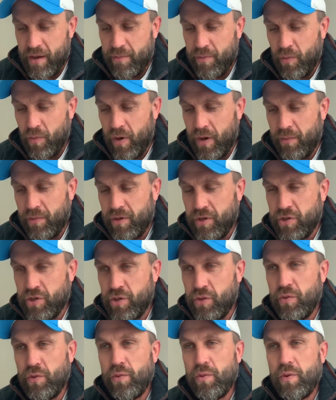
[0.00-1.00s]
But what I'm going to
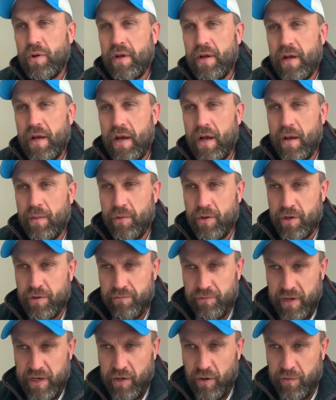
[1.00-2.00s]
do, I'm going to
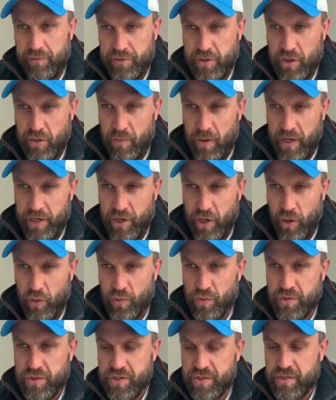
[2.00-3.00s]
read off to you my
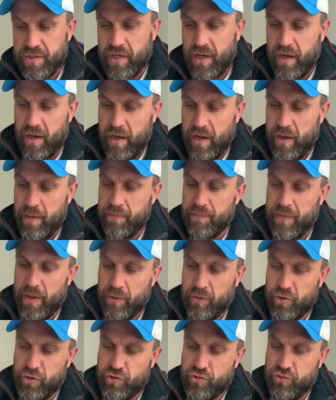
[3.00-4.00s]
notes. I'm
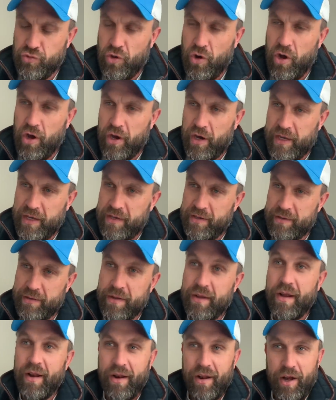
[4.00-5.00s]
going to try.
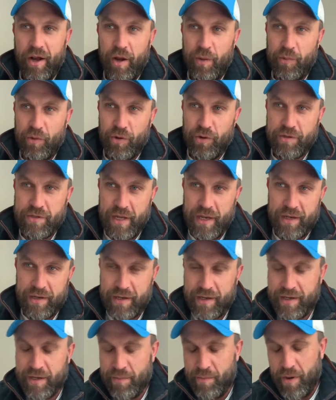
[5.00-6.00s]
I'm not
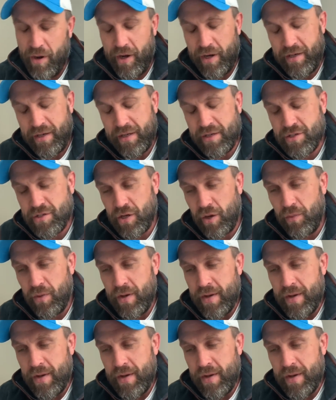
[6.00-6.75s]
technically minded, so